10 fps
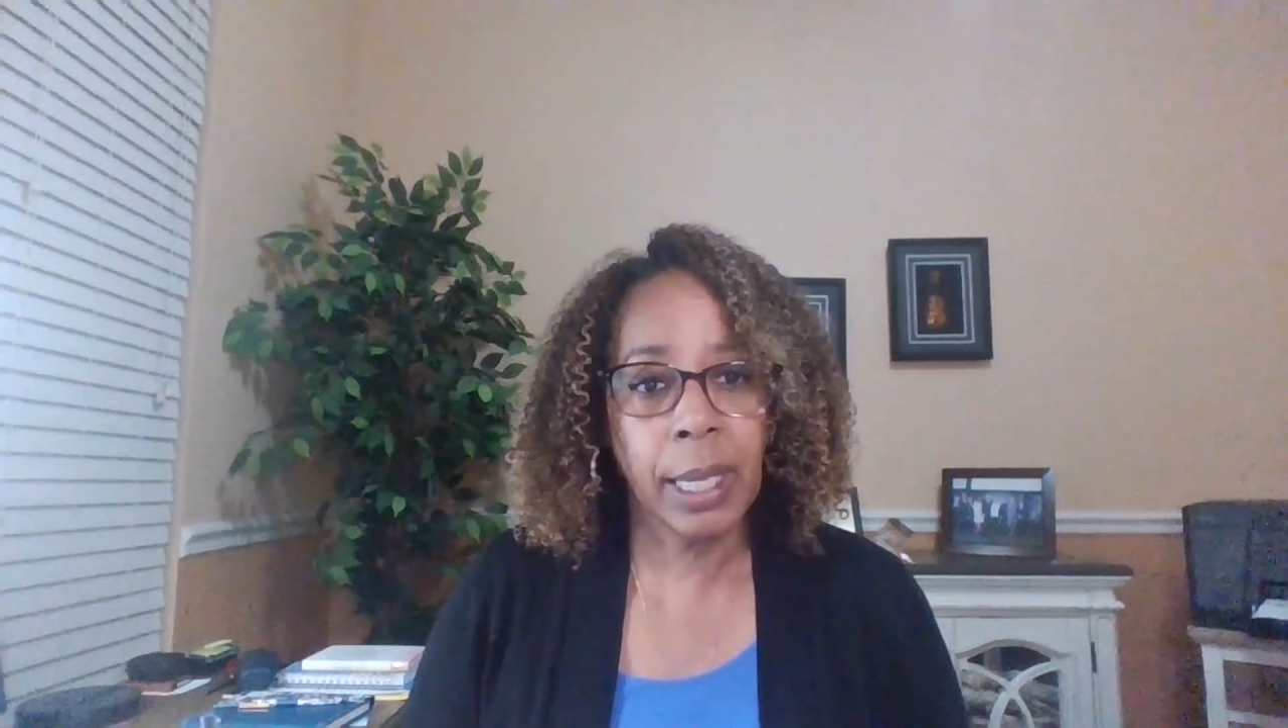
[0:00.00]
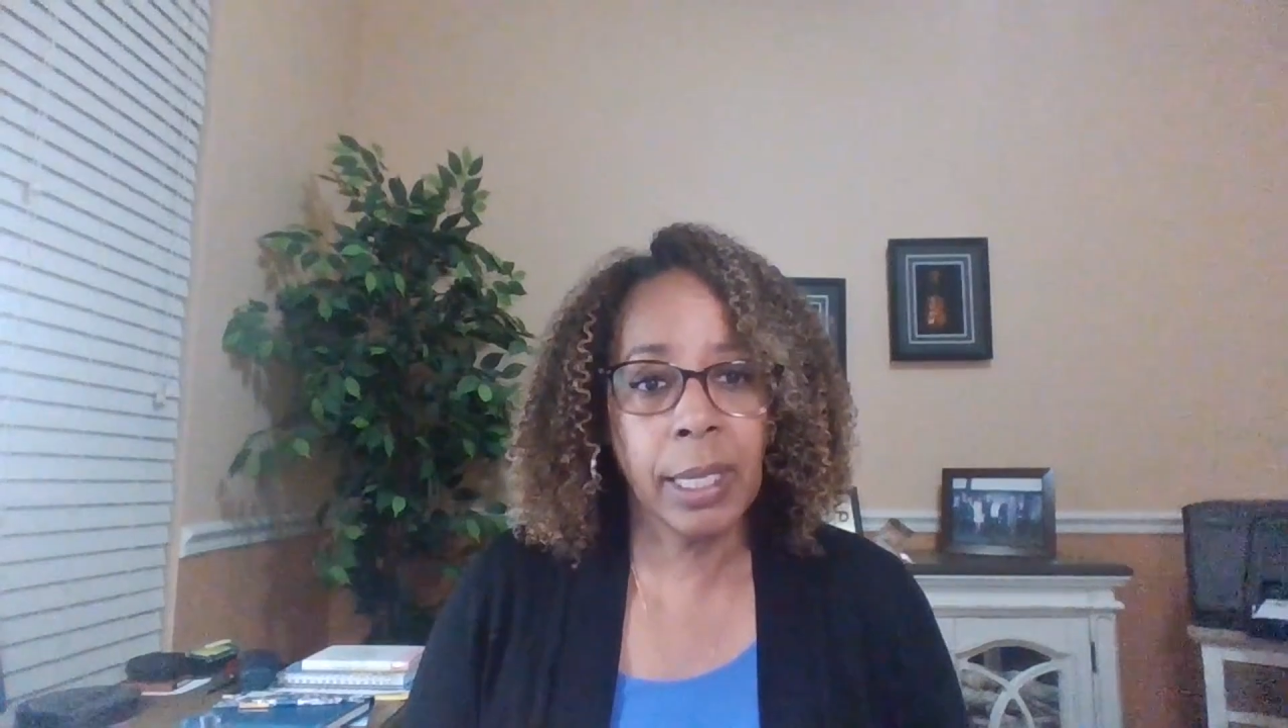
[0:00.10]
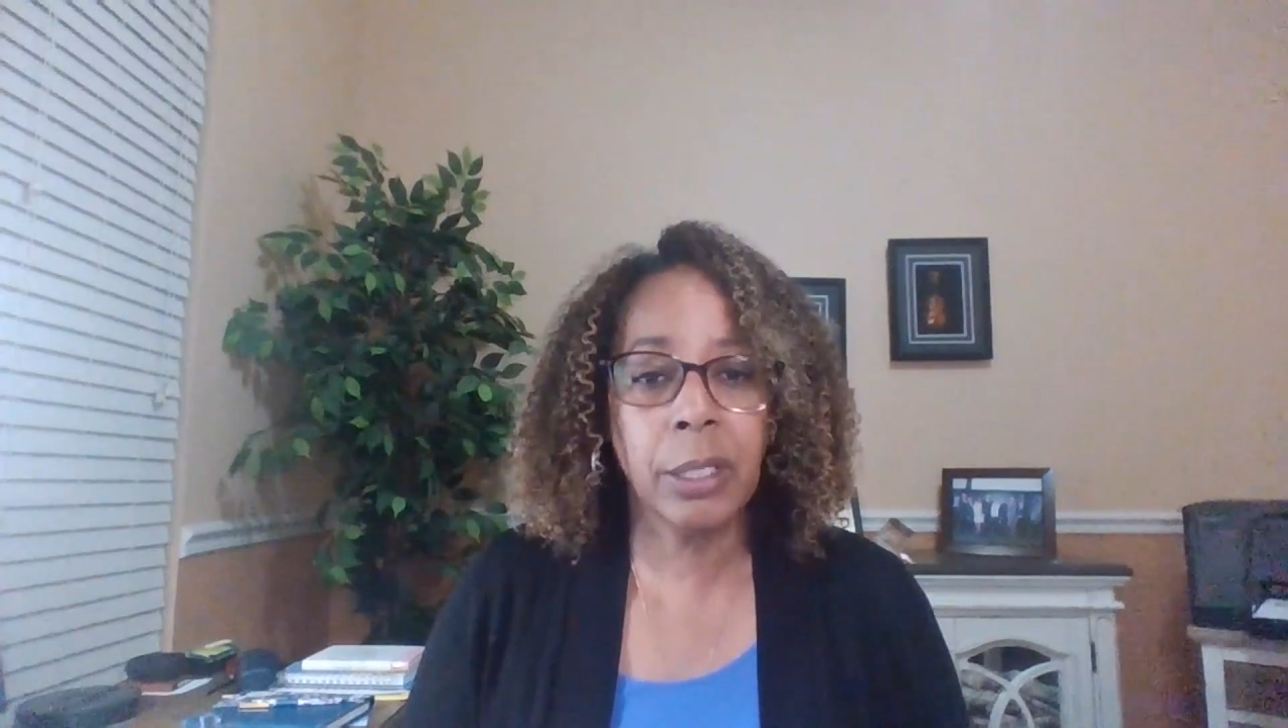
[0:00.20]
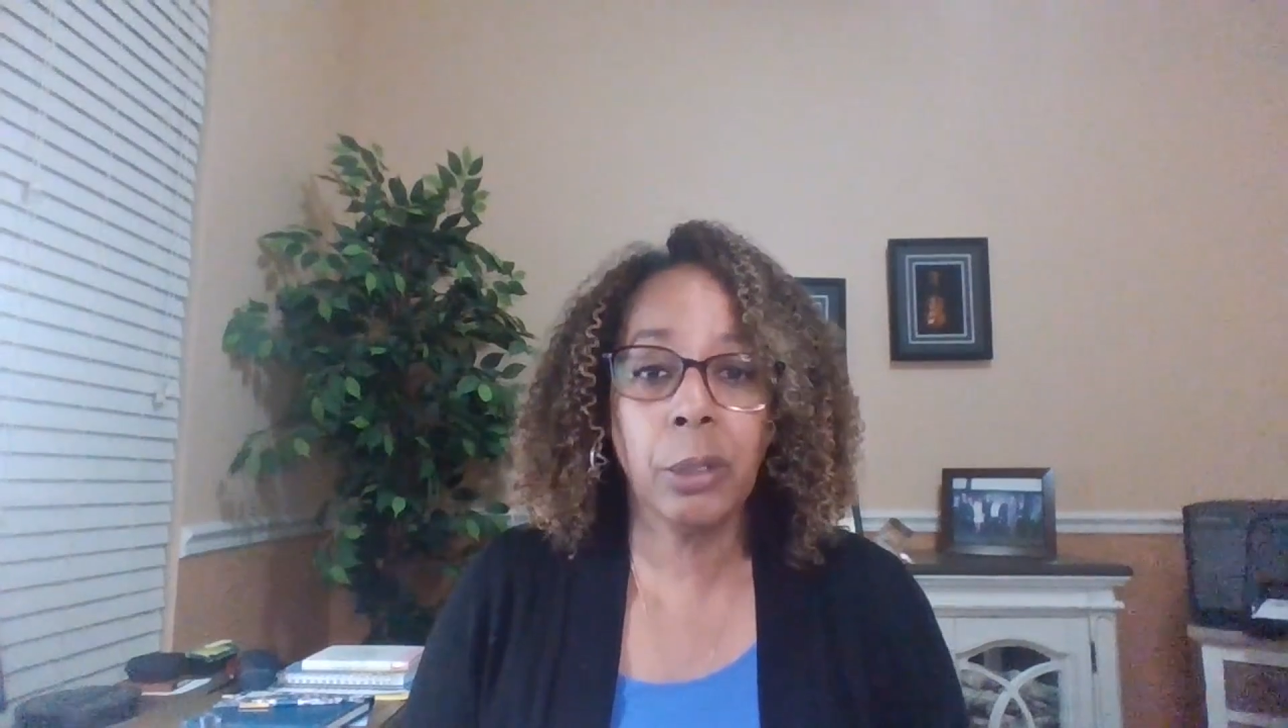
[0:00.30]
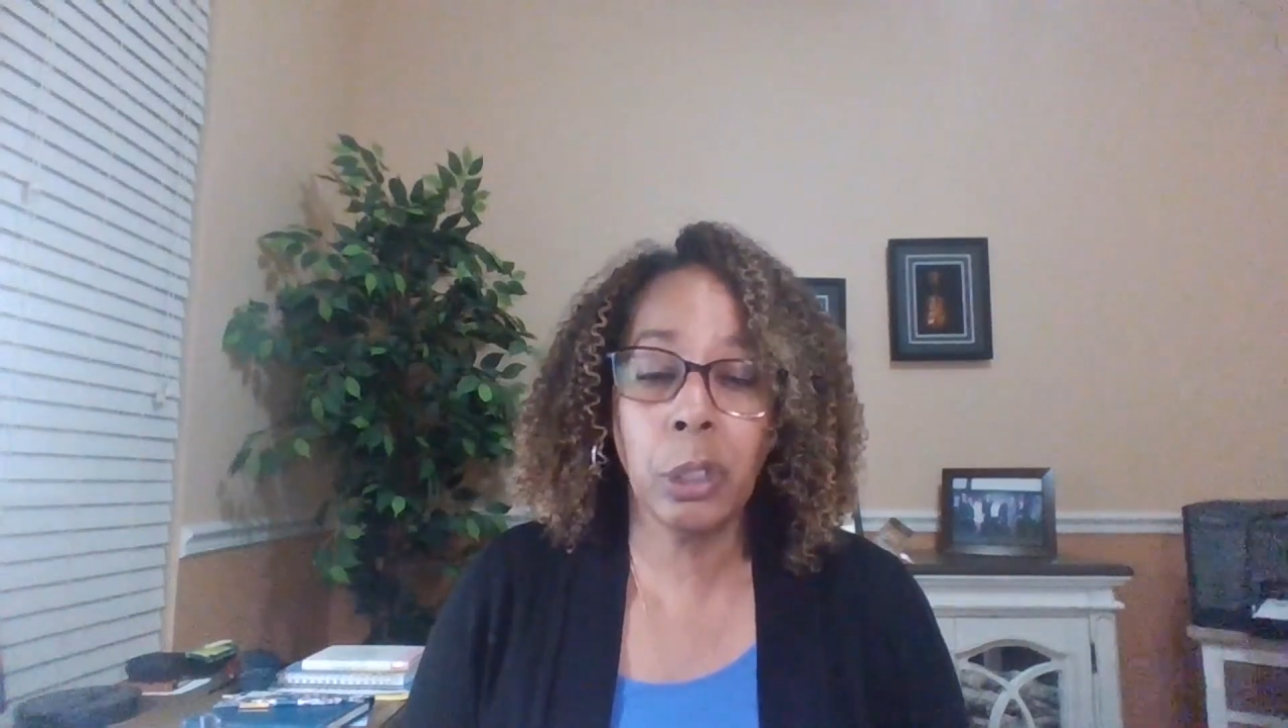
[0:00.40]

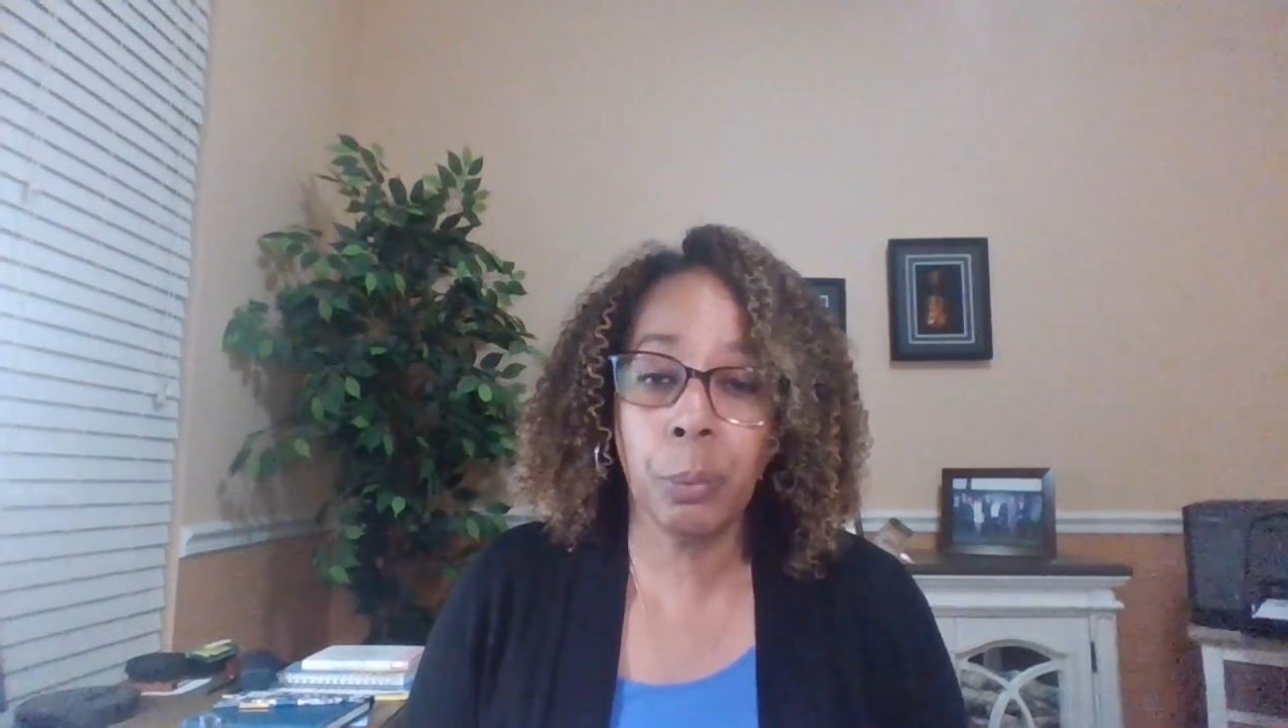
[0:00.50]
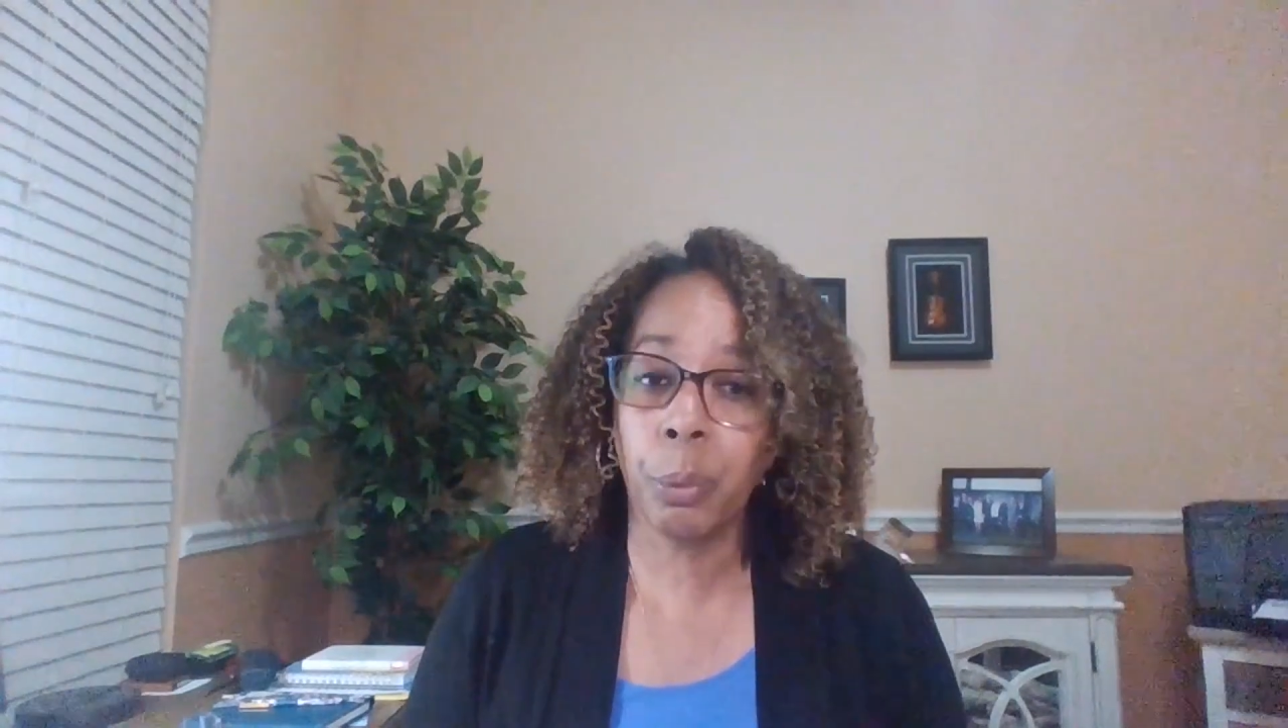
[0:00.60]
until you're